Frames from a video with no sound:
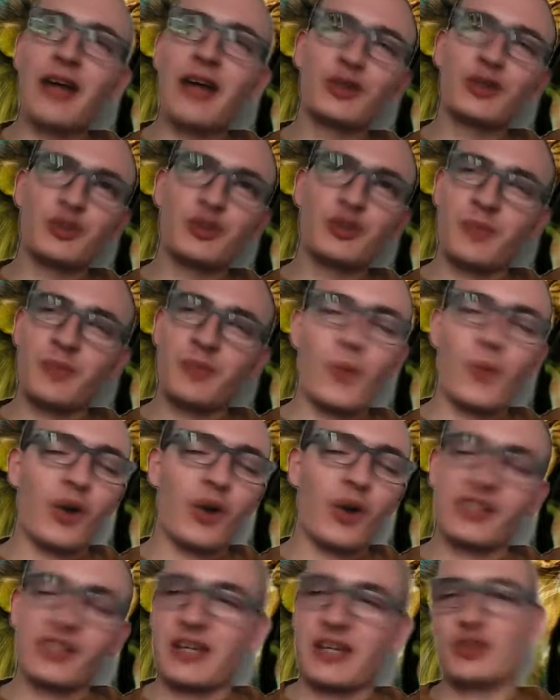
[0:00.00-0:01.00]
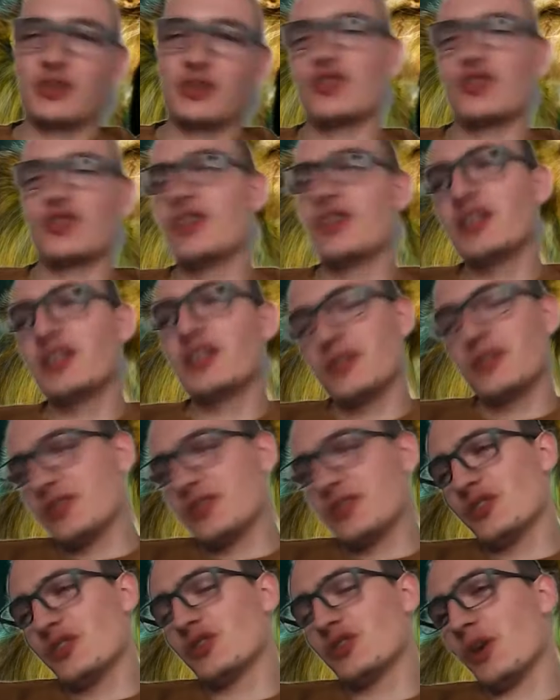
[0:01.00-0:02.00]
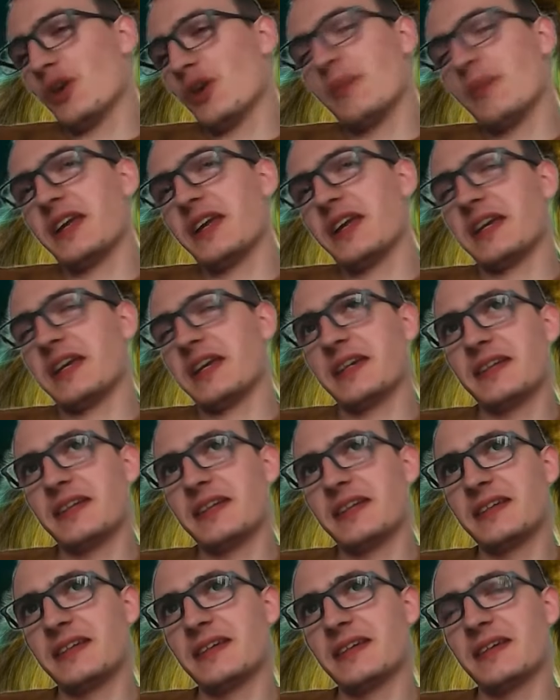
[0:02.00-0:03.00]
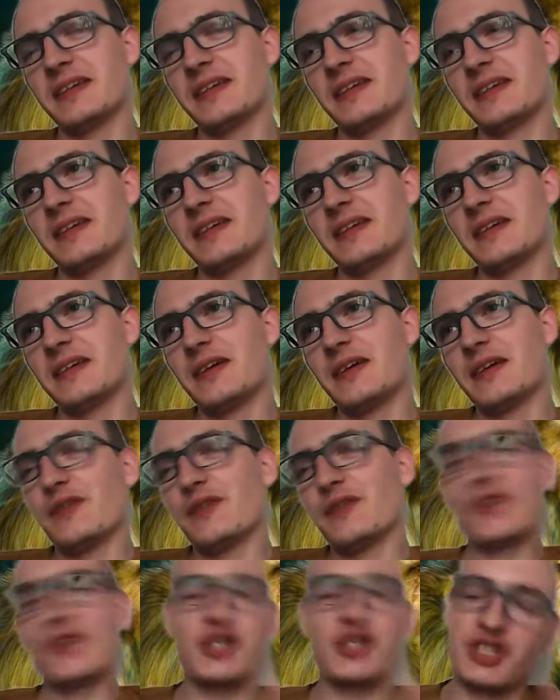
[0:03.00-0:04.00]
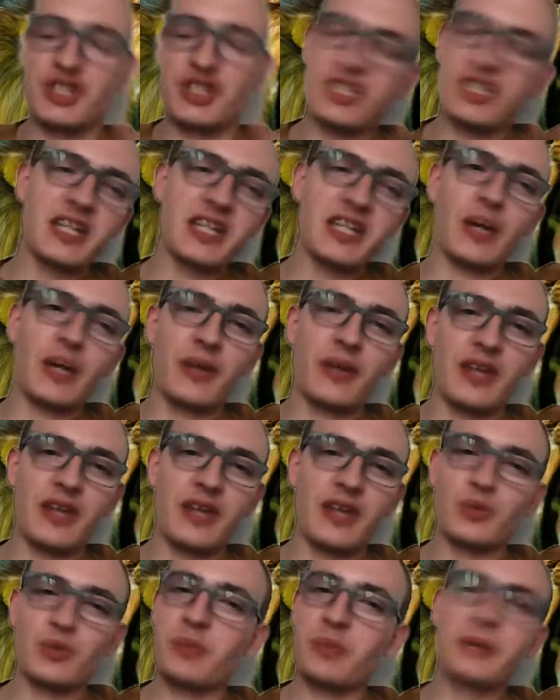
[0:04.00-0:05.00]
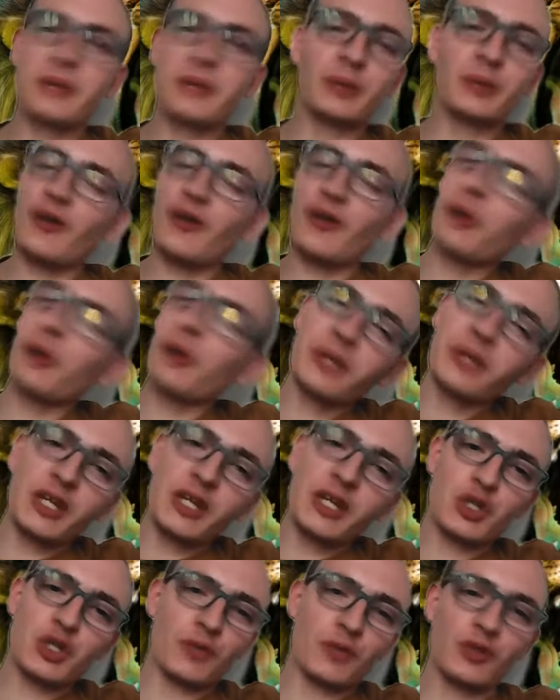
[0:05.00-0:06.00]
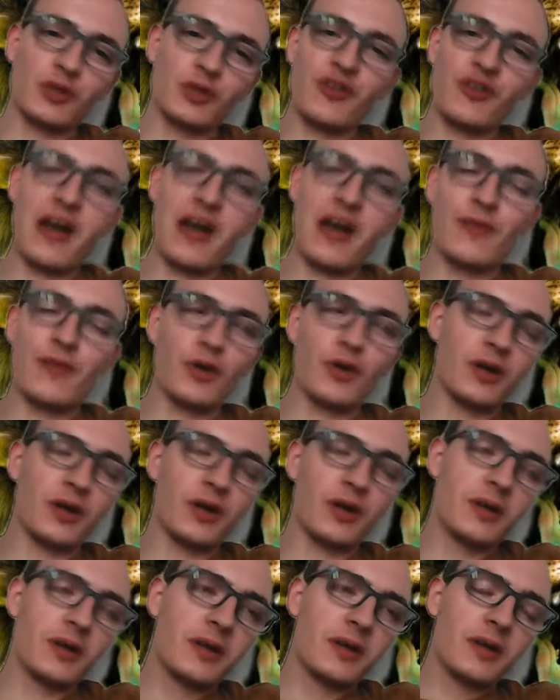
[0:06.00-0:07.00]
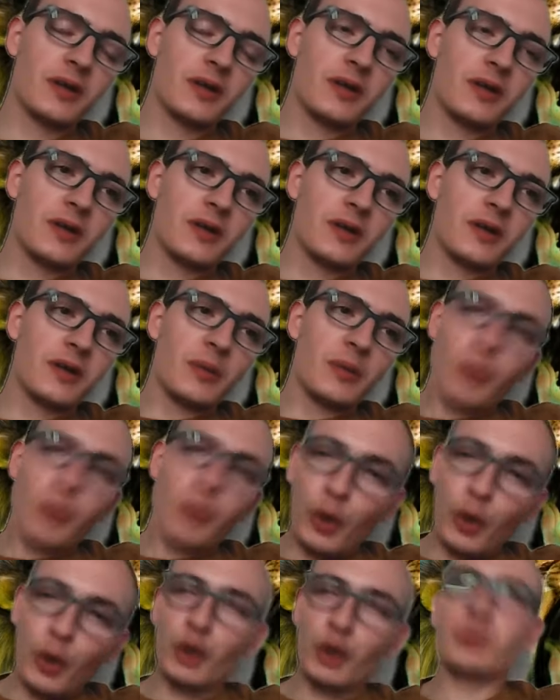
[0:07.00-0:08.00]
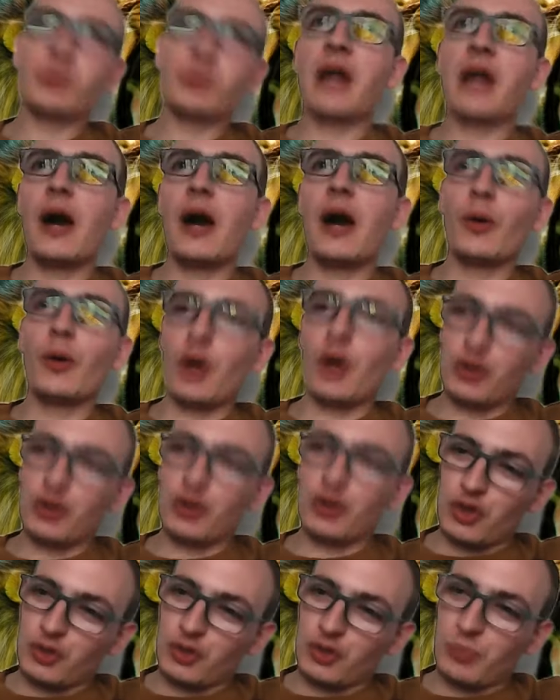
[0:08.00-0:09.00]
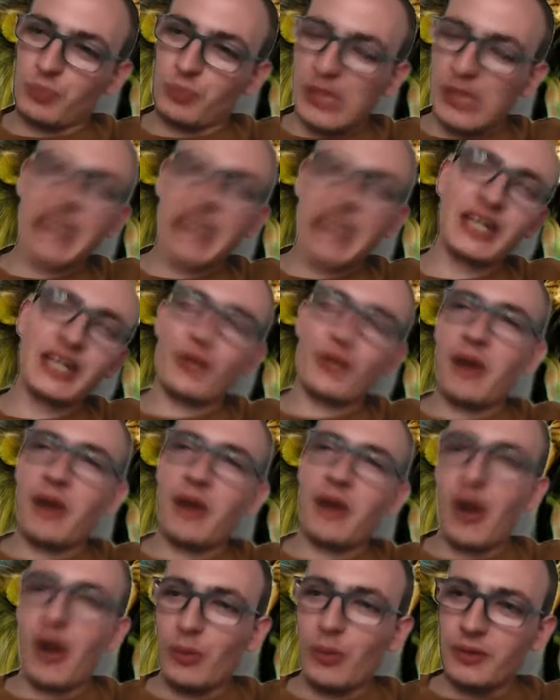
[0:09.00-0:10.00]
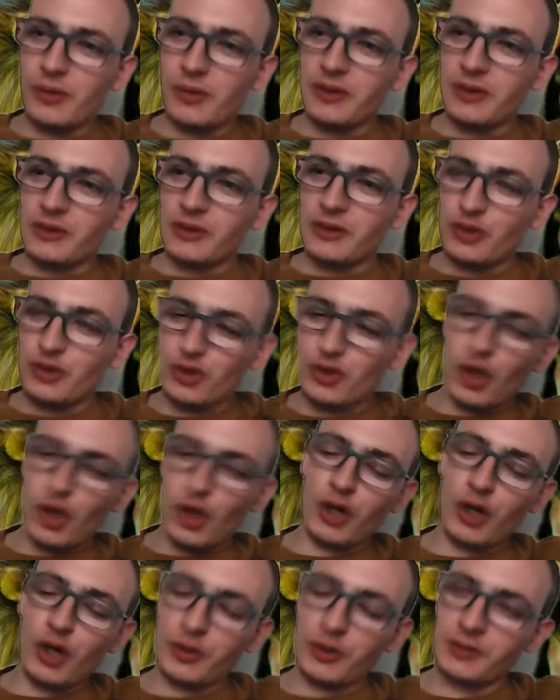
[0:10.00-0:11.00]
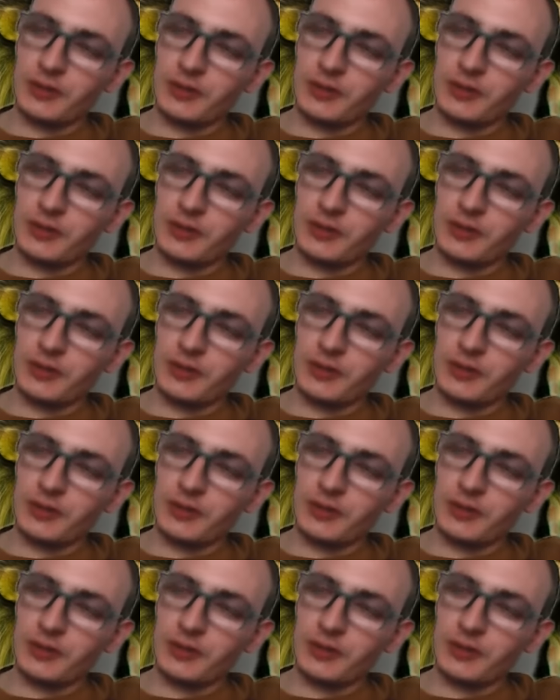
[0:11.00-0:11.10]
I could just be walking down the street and there's not many things you see nowadays where people are helping each other. They're either putting them down or they're just blanking them out. There's no,